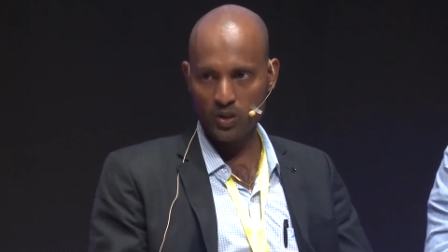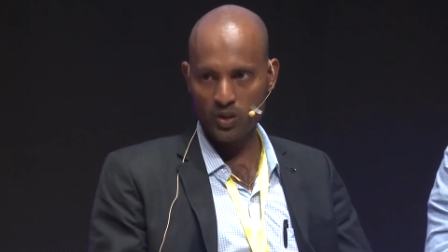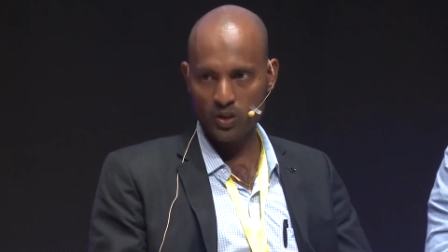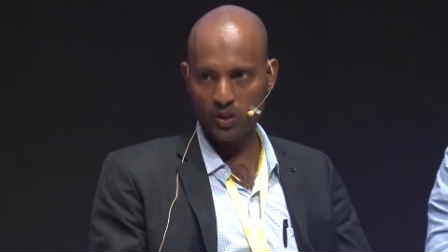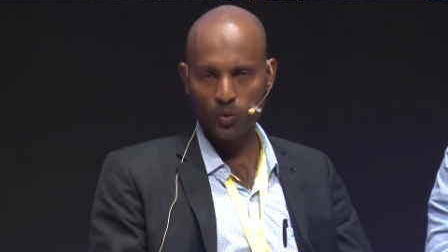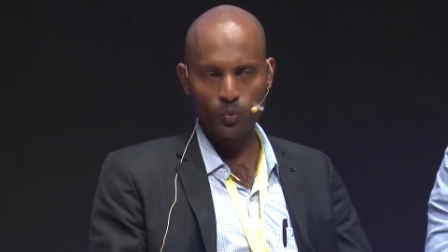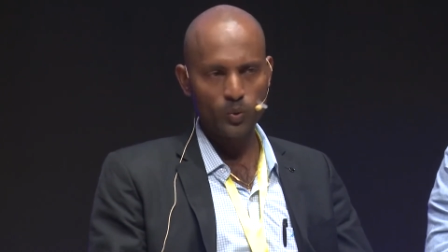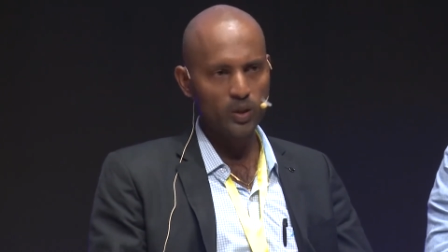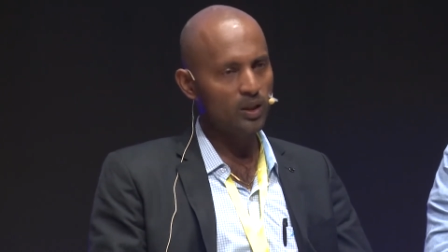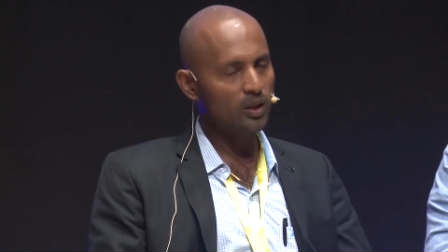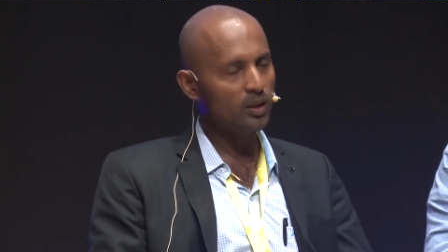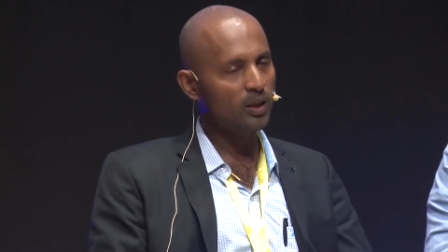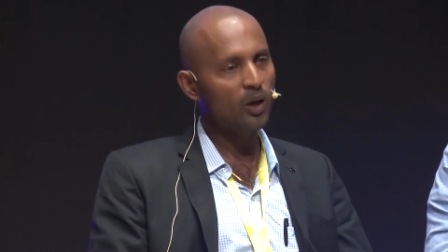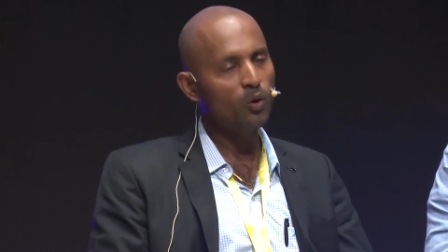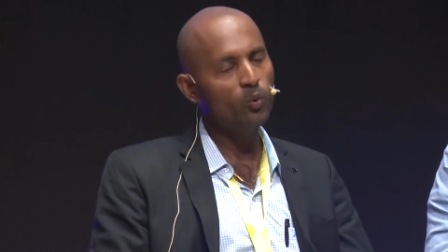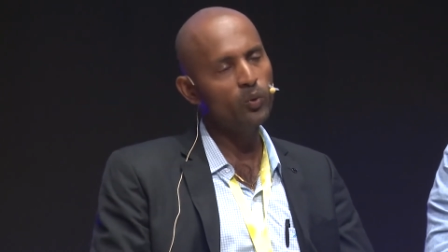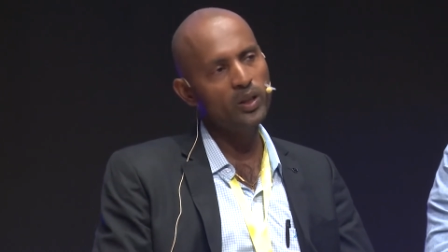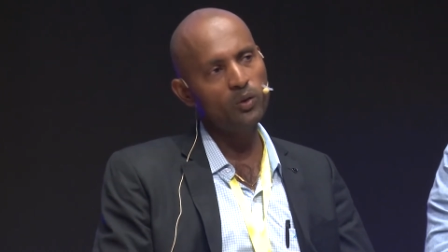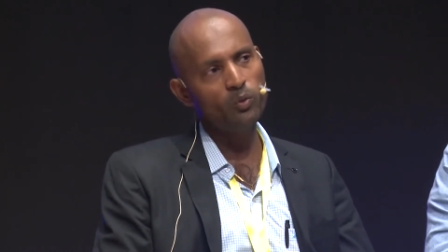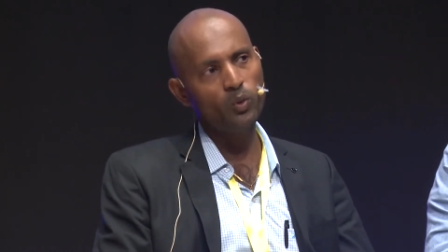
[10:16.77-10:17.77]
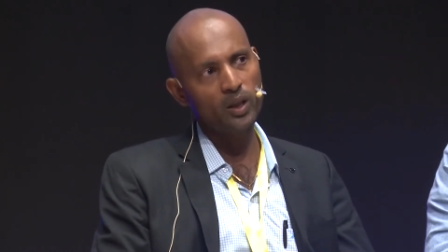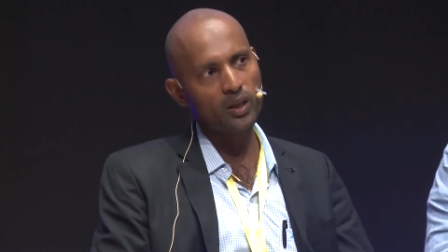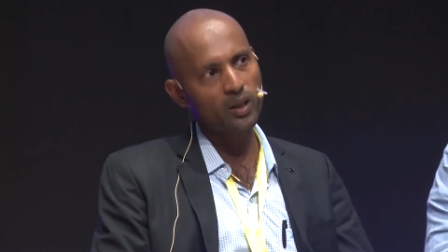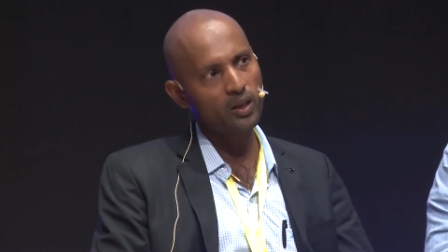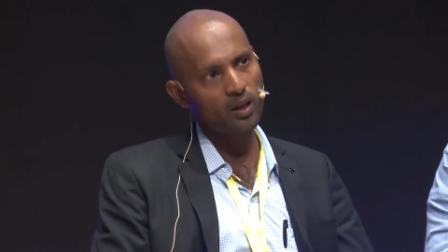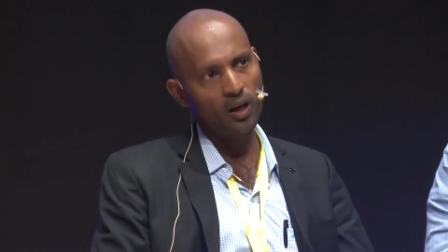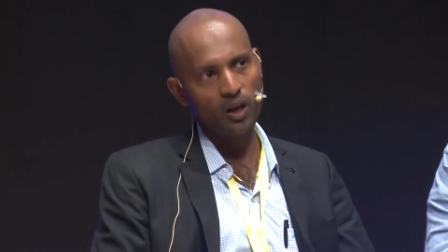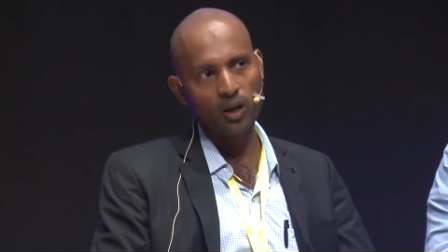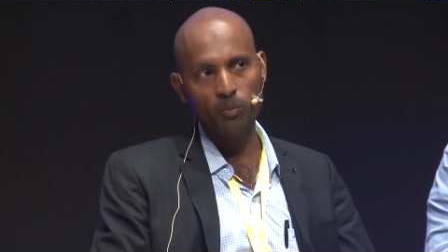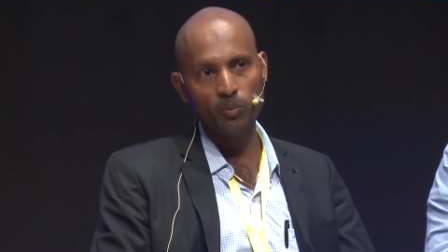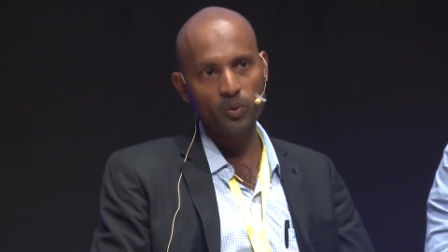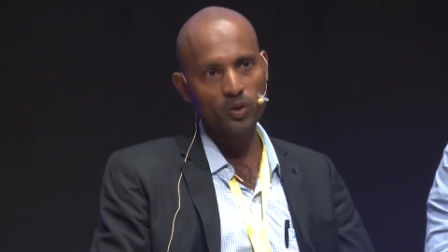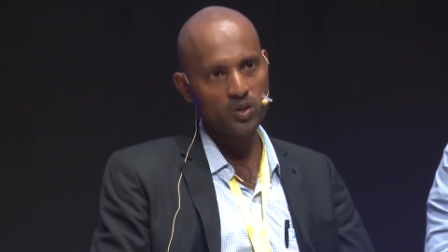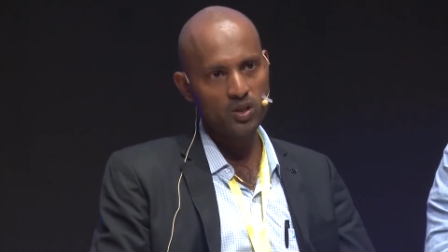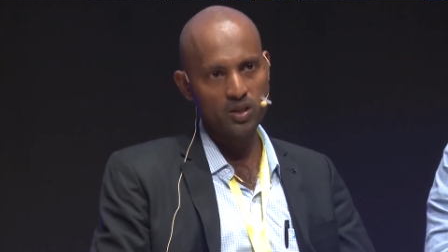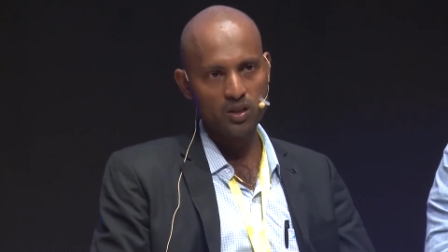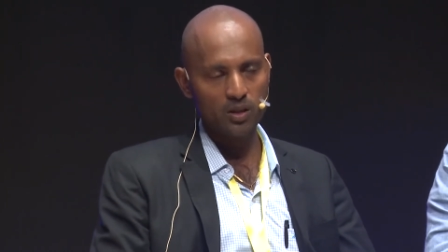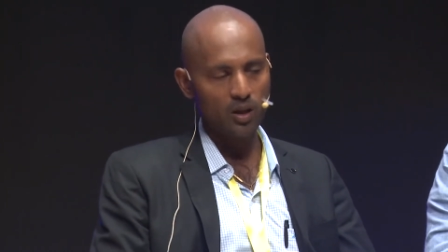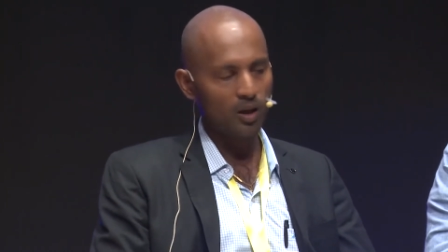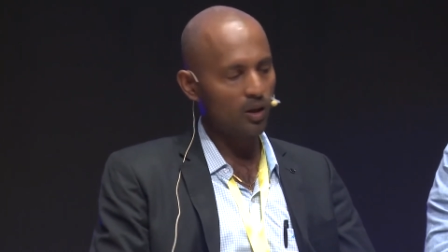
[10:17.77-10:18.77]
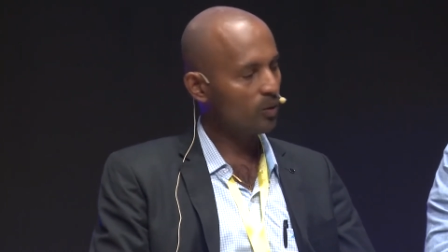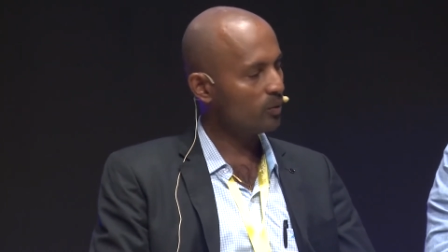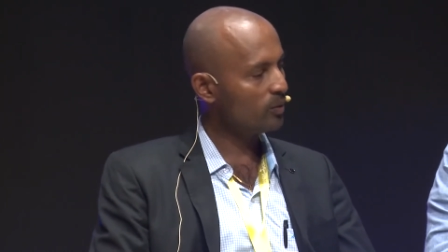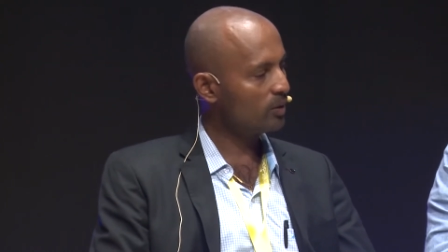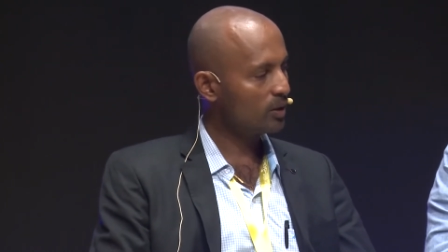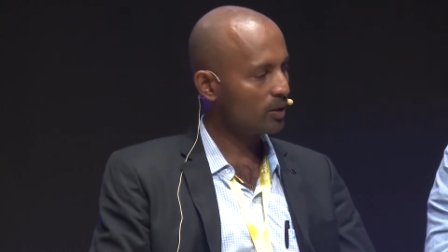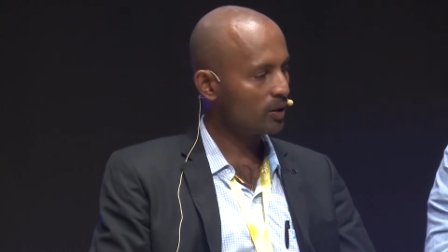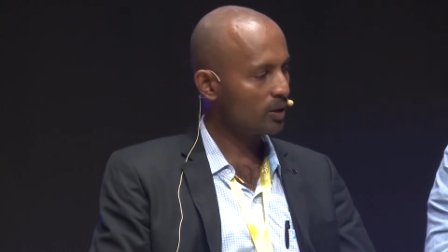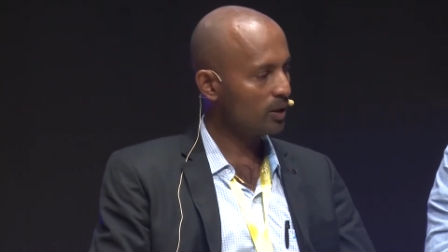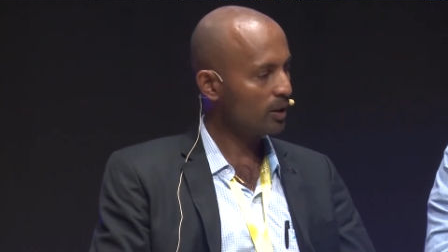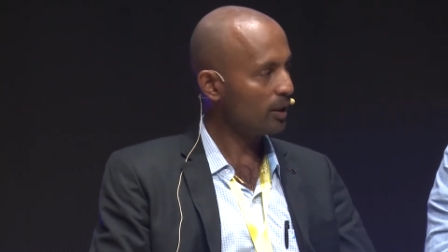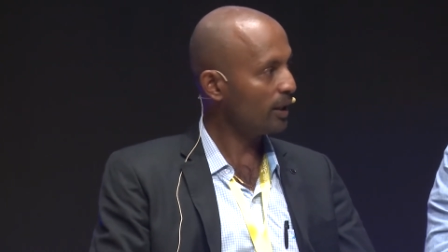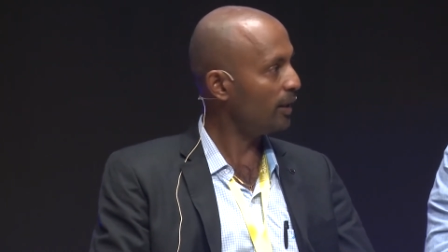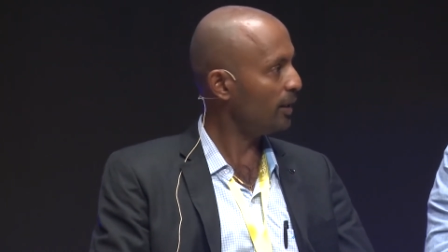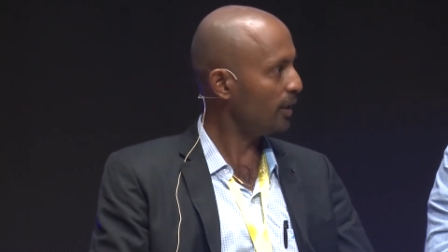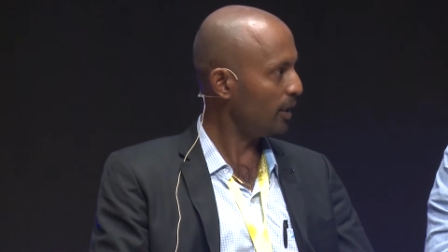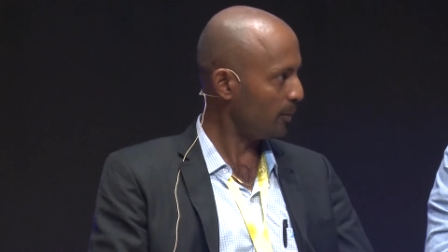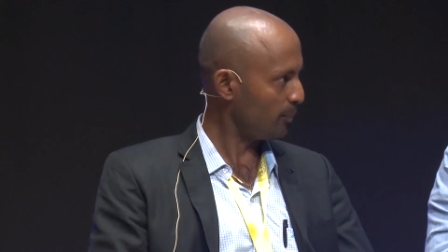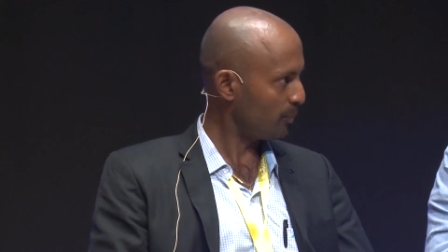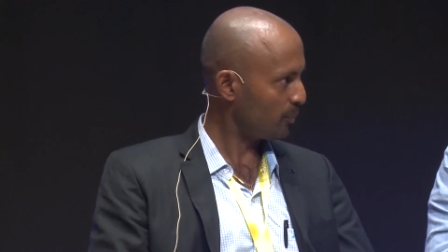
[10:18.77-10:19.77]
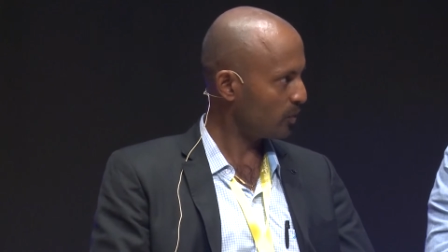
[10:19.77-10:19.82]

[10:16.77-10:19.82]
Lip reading: Now we work almost all over India.